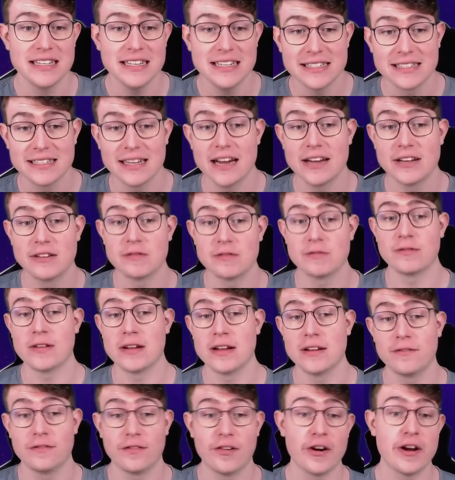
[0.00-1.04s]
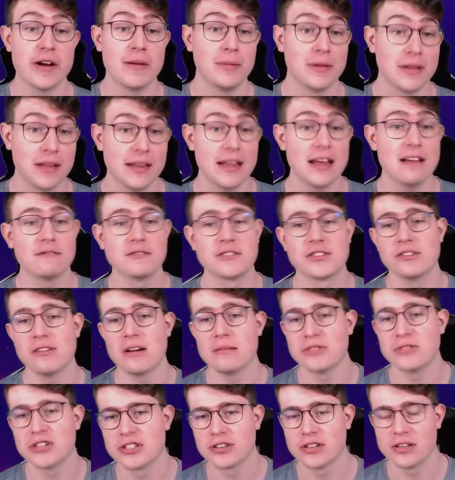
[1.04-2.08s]
He decided to Fireball the left, so
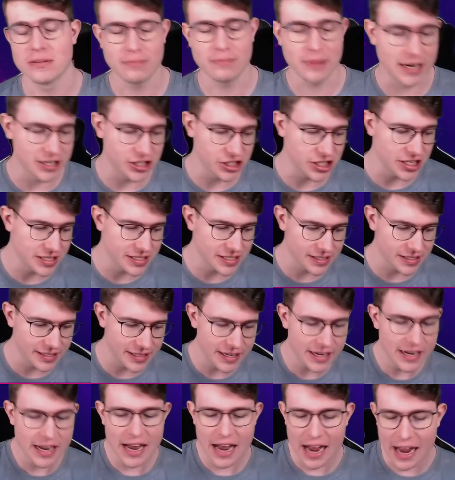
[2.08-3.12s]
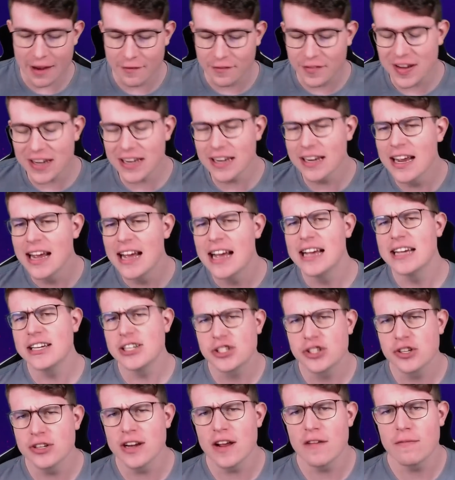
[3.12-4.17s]
I'm just gonna punish instantly. I think he
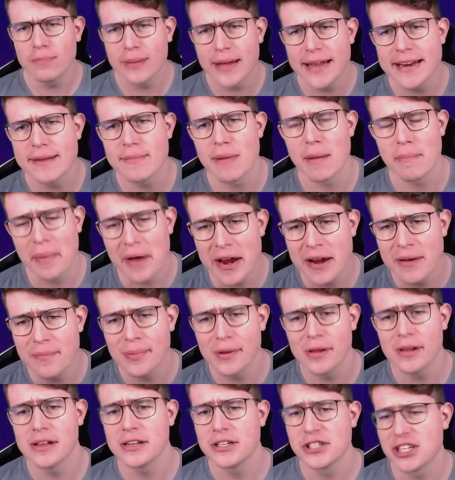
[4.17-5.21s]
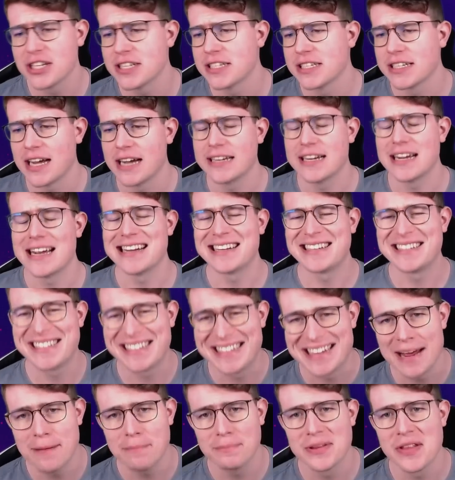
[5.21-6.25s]
shouldn't have played the Barbarian Bull and just kind of
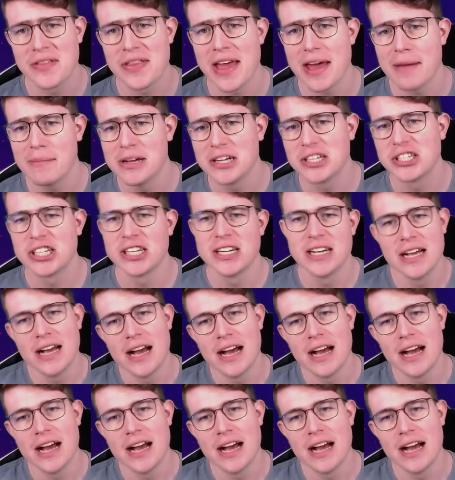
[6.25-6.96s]
accept the damage.